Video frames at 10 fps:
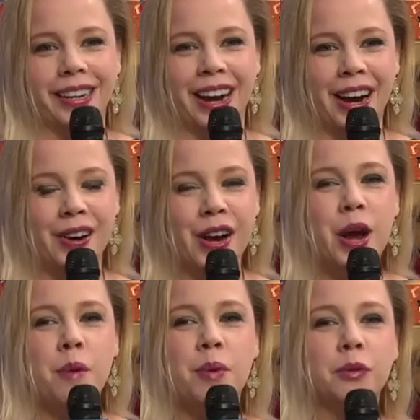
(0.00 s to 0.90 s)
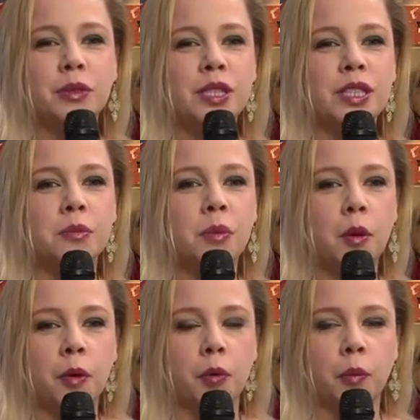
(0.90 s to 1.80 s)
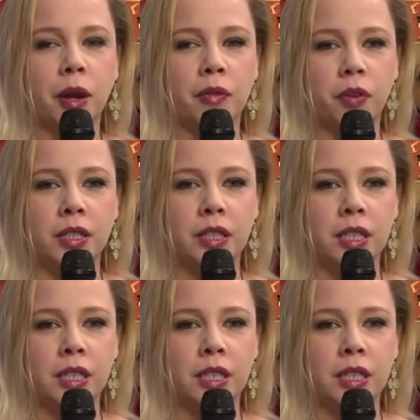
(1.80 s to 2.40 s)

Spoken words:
now, but it was this moment where my friend